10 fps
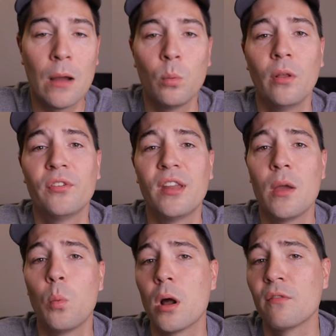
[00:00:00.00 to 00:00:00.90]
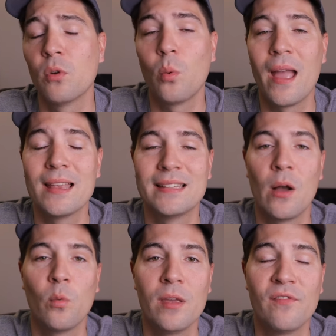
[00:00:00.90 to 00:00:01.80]
I will say one of the ways
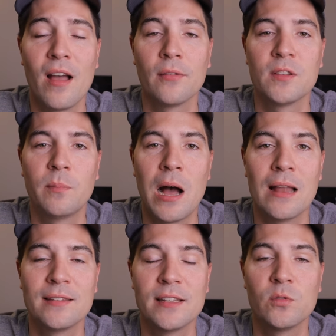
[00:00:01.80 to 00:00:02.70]
that we found spots